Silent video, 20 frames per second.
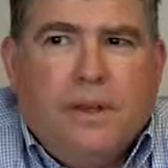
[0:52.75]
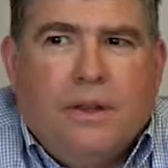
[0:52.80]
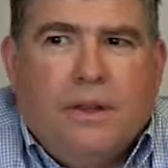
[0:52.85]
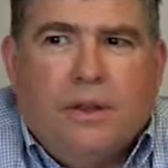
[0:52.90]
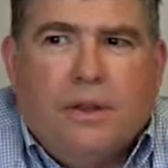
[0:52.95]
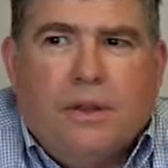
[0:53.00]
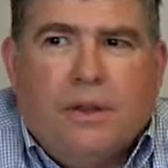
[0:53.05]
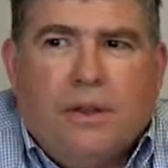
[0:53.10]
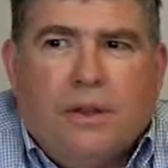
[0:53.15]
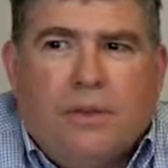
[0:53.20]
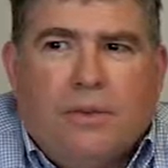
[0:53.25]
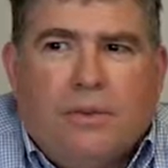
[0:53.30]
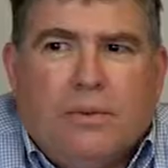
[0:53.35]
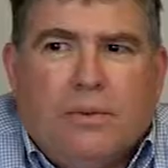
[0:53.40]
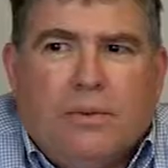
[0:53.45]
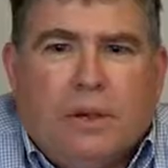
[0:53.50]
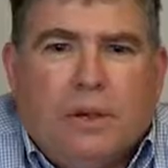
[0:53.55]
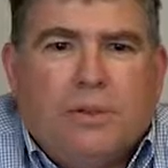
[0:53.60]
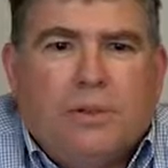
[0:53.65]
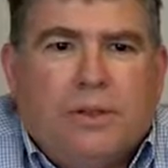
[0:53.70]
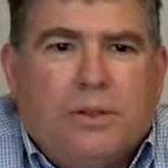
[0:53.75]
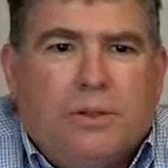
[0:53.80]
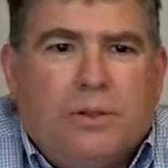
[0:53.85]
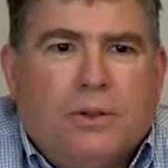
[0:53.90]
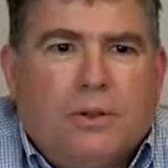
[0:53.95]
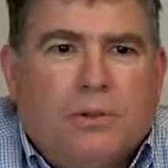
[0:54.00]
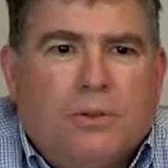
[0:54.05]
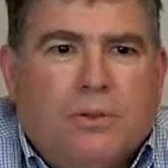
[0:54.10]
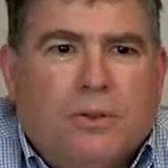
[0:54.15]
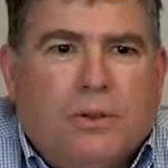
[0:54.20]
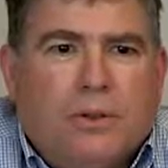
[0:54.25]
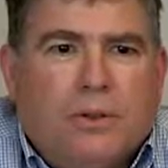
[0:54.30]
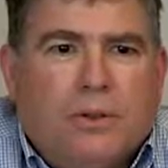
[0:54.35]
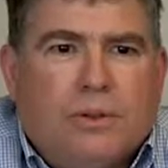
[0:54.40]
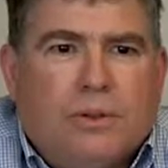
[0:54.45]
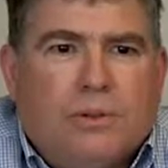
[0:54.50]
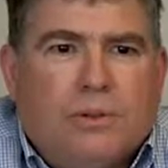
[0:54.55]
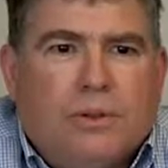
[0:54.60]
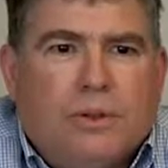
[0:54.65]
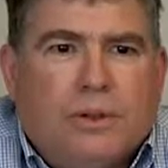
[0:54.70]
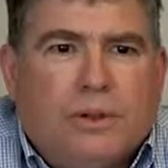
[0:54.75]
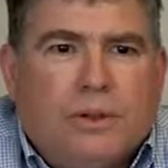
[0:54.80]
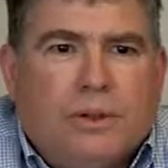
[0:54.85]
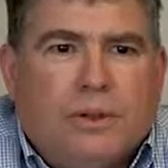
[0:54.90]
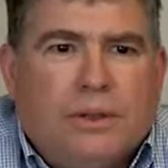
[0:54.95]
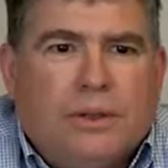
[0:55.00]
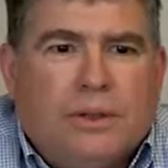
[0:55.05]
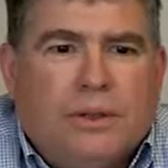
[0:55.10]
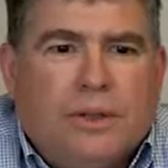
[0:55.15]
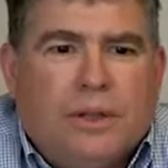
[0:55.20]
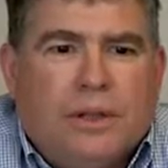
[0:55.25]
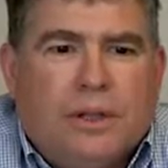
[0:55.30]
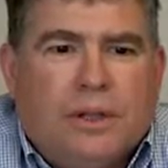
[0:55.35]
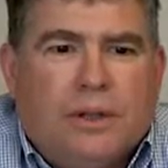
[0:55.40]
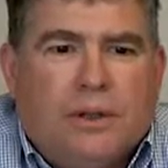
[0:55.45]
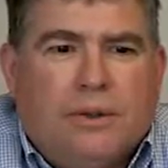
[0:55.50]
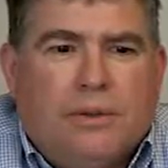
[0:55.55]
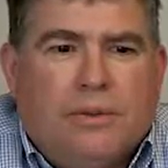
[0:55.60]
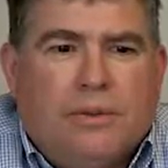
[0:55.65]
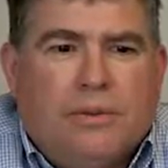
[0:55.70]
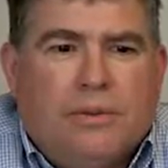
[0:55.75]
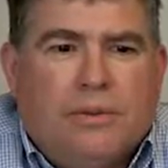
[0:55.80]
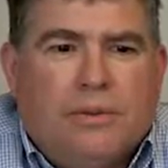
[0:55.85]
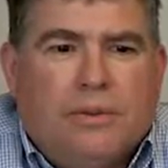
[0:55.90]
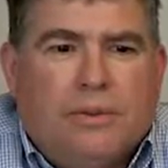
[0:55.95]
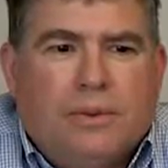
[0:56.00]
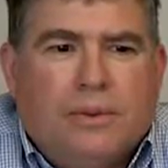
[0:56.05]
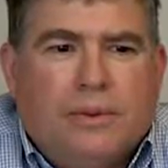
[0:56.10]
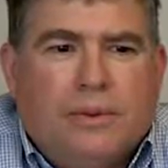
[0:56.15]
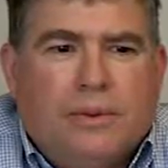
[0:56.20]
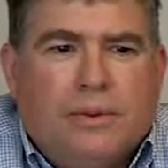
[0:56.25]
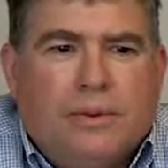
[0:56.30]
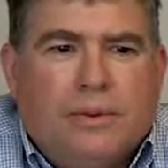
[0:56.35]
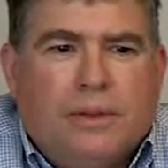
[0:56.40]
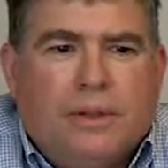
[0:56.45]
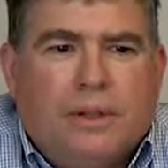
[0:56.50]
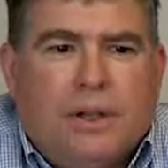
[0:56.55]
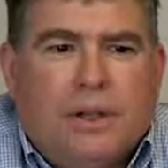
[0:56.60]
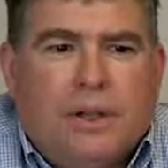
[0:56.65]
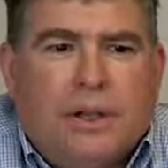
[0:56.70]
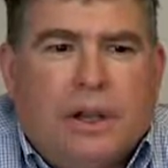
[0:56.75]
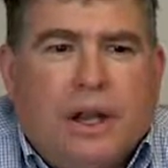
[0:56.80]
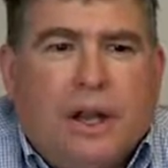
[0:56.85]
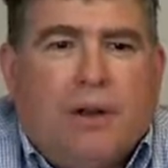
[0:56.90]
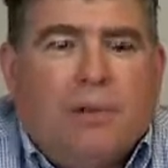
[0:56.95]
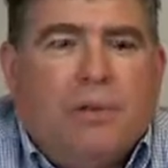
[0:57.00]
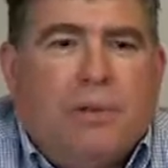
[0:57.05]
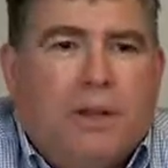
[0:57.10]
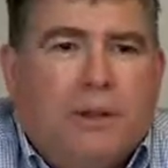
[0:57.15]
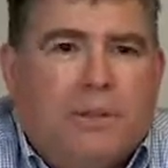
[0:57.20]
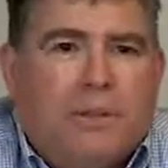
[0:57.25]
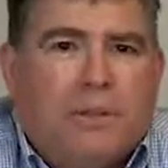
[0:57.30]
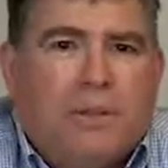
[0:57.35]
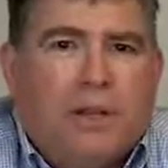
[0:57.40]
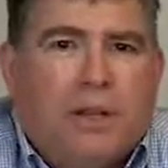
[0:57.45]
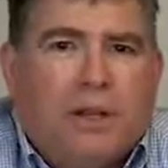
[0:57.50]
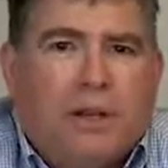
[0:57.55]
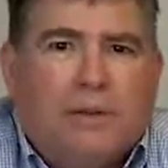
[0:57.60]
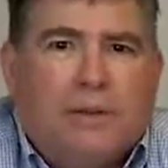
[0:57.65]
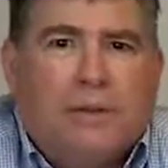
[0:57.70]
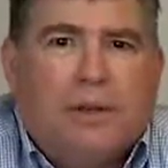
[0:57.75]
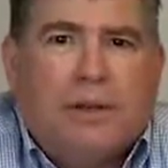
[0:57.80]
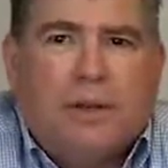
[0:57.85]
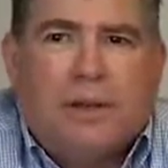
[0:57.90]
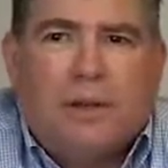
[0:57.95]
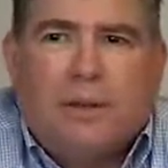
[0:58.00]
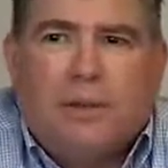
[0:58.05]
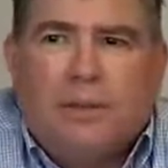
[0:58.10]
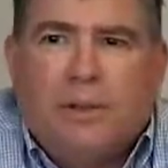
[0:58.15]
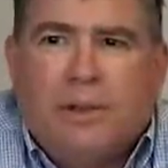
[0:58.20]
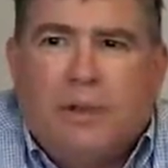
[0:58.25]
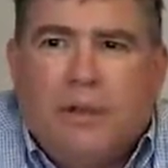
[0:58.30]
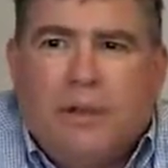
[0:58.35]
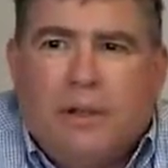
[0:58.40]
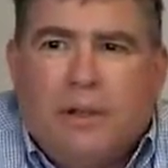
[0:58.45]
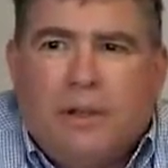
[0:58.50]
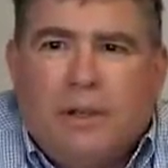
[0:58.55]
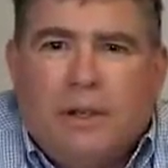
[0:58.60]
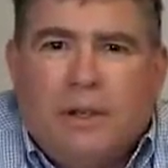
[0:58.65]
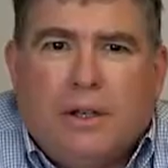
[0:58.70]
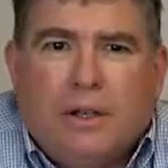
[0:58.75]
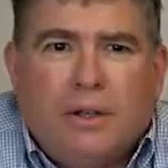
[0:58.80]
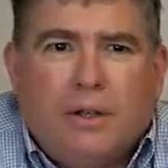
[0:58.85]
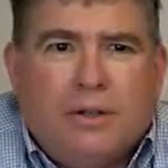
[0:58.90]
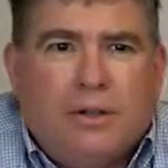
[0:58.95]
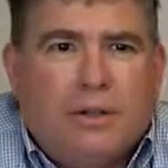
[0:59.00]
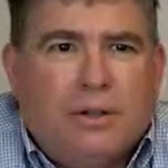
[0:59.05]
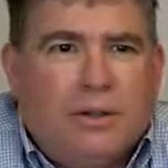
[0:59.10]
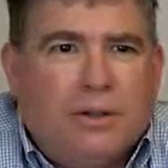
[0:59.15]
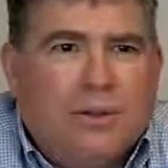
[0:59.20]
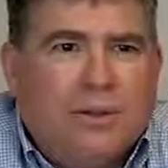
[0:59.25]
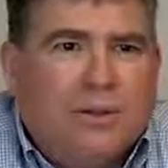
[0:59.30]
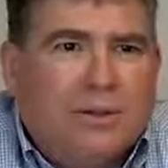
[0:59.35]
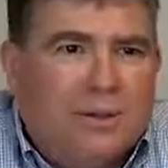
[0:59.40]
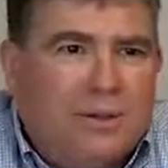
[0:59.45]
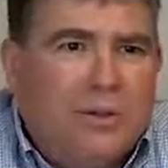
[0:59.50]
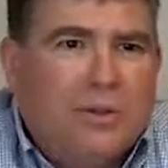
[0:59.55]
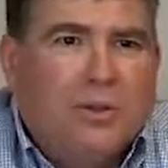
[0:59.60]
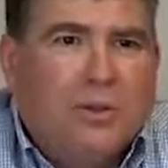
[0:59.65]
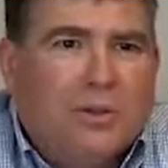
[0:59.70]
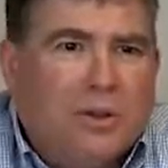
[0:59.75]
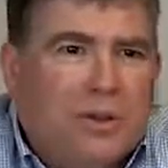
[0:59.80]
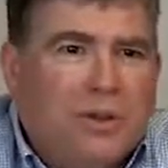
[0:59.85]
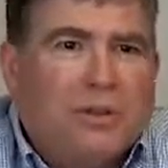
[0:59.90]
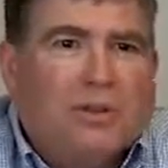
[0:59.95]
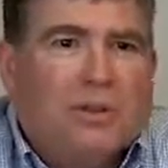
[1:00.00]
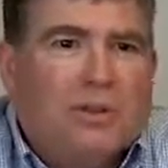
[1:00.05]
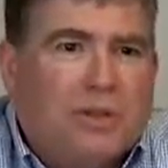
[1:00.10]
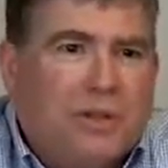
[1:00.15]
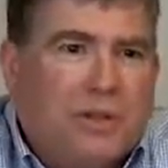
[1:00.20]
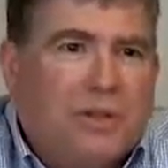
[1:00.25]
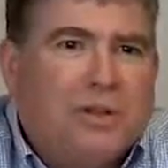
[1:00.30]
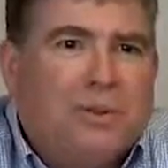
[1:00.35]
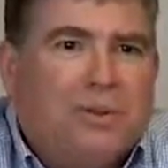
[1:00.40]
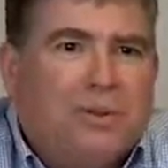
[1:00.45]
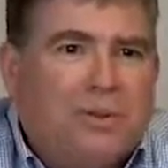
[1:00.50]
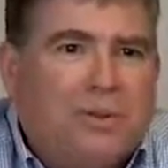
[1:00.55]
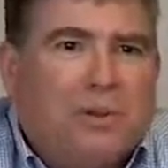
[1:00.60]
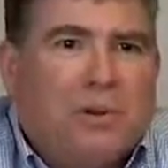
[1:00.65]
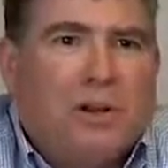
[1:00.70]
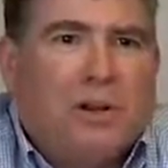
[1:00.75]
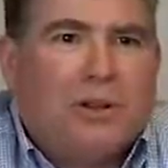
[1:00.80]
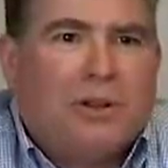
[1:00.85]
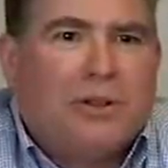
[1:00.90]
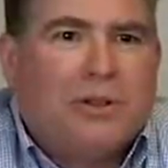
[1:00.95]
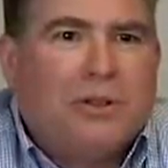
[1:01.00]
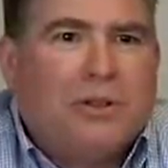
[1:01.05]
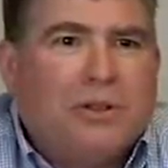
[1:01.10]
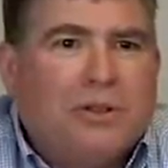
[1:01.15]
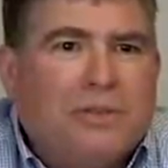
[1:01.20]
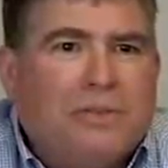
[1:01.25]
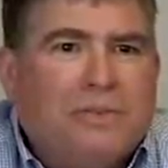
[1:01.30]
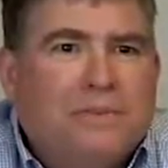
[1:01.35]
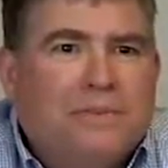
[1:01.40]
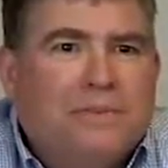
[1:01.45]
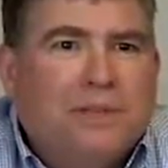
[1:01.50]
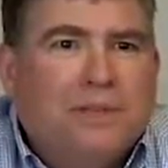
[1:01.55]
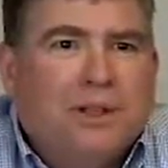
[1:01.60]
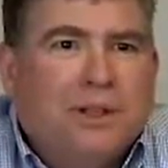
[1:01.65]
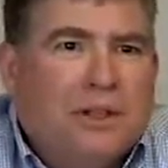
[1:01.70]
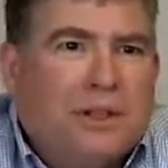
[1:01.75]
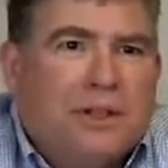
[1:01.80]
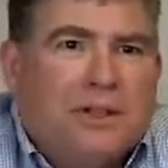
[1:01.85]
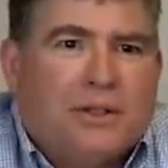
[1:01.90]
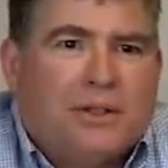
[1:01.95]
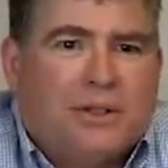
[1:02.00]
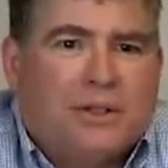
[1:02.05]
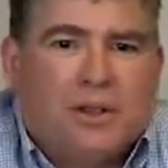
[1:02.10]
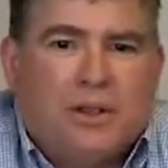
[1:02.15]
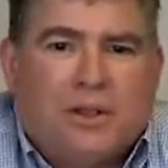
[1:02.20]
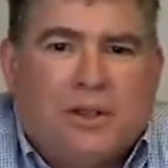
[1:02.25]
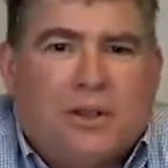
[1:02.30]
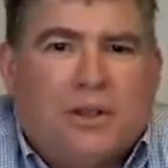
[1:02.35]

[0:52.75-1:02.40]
the uh, Webster will uh, allow people to have time uh, to, to do interesting projects, and that's a great